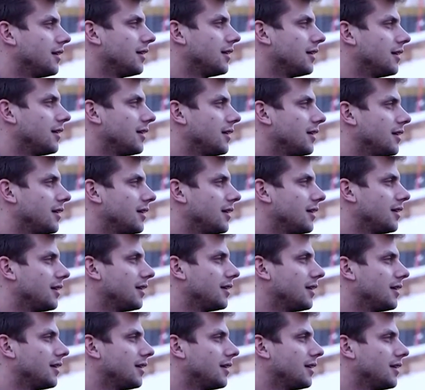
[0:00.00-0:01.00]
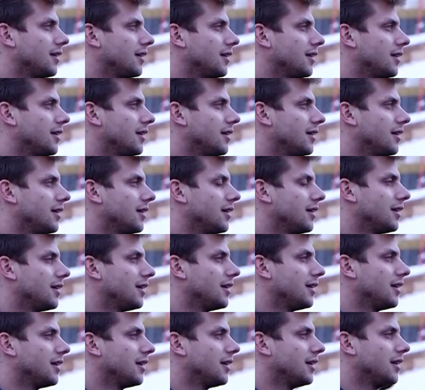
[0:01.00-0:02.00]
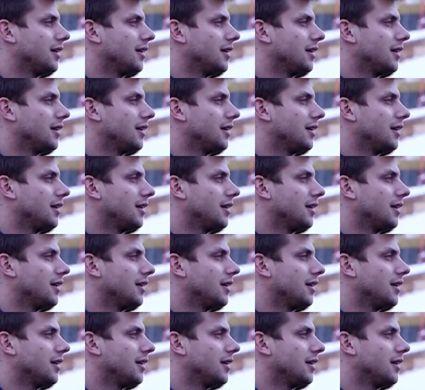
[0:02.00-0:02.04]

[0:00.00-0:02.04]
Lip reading: (silent)